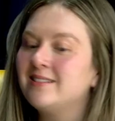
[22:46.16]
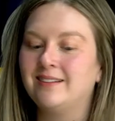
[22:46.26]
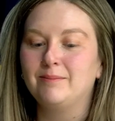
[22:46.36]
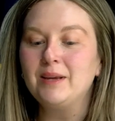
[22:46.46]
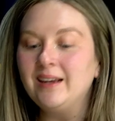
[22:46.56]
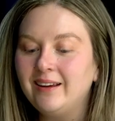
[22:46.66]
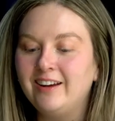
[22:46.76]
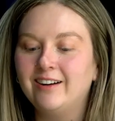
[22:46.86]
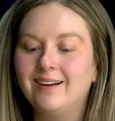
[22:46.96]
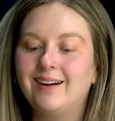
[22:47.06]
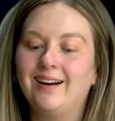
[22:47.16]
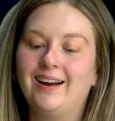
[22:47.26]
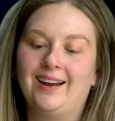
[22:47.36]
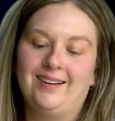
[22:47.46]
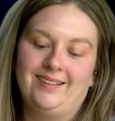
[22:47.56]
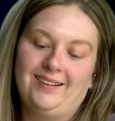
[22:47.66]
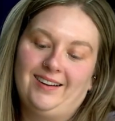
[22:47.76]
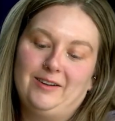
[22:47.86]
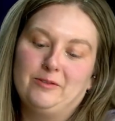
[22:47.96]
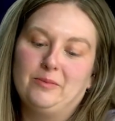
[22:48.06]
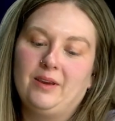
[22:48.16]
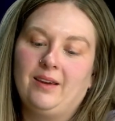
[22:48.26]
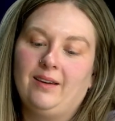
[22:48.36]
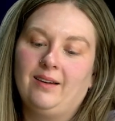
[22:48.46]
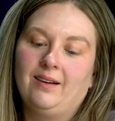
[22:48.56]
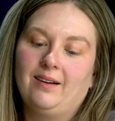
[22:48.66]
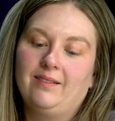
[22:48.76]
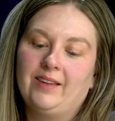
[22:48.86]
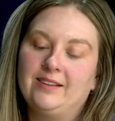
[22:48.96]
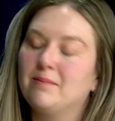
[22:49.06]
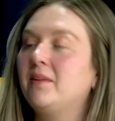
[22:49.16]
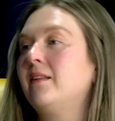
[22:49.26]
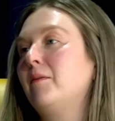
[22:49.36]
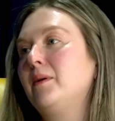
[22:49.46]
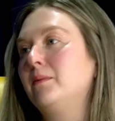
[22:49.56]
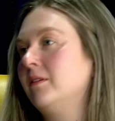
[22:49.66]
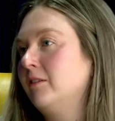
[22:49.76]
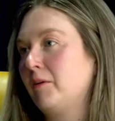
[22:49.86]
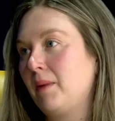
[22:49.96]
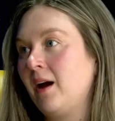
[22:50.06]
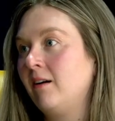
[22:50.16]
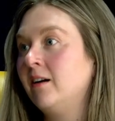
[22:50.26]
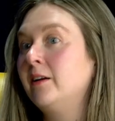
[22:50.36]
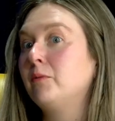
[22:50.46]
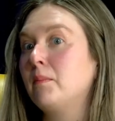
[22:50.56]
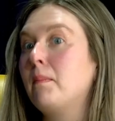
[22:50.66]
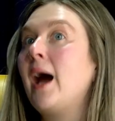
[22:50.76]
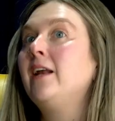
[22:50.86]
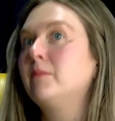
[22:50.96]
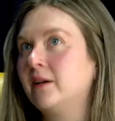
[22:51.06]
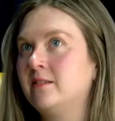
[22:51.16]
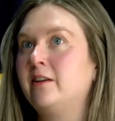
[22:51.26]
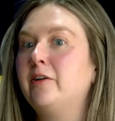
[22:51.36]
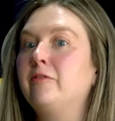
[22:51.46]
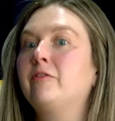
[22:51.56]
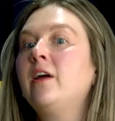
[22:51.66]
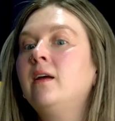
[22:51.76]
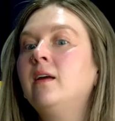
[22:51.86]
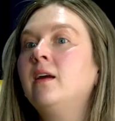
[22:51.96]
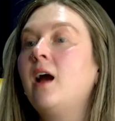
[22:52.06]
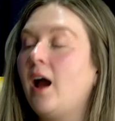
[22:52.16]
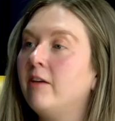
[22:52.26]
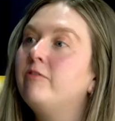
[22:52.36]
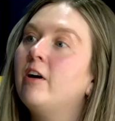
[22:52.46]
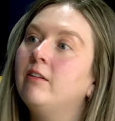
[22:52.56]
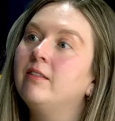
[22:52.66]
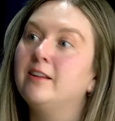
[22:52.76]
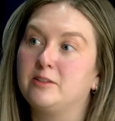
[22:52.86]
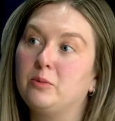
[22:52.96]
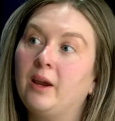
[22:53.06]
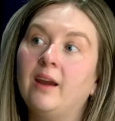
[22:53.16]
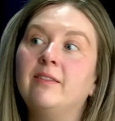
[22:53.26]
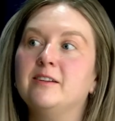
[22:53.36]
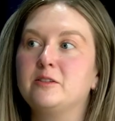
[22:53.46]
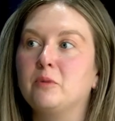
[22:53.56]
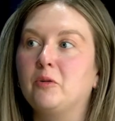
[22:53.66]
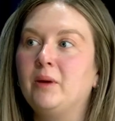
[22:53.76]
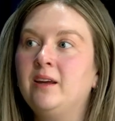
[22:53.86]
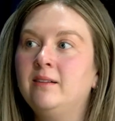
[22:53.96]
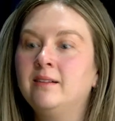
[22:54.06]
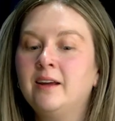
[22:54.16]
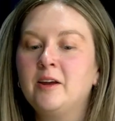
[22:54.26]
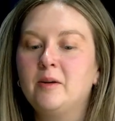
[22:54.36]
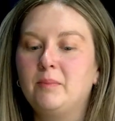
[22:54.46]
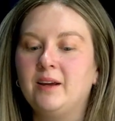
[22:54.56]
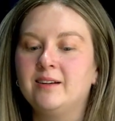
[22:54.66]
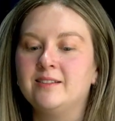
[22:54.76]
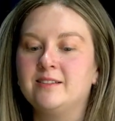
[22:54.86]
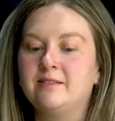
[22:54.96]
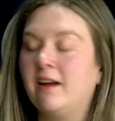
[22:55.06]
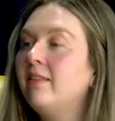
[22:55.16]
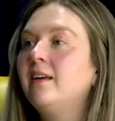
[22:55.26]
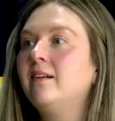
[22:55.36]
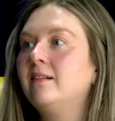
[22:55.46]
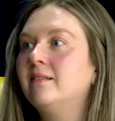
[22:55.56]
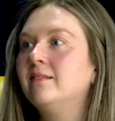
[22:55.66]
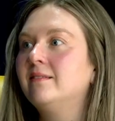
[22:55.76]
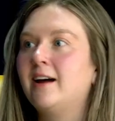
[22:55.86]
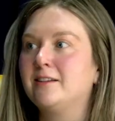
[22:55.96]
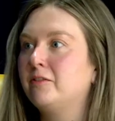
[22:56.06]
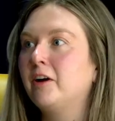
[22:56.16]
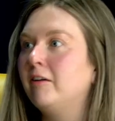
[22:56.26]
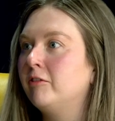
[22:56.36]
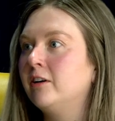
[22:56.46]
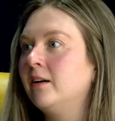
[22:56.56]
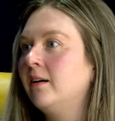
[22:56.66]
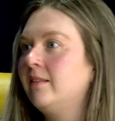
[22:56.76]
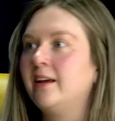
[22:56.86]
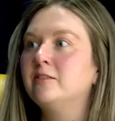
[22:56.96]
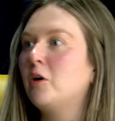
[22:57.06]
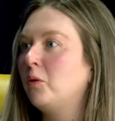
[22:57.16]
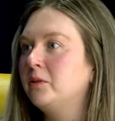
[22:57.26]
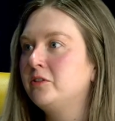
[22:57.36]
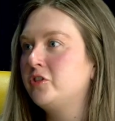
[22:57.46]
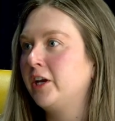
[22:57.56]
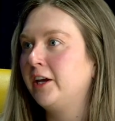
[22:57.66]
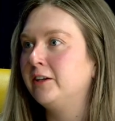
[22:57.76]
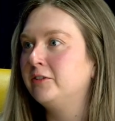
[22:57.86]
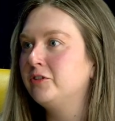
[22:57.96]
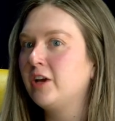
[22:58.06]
and being here, and it will be like something that I'll be able to look back on and remind myself I felt this way in this moment, because nothing lasts forever. Things always change.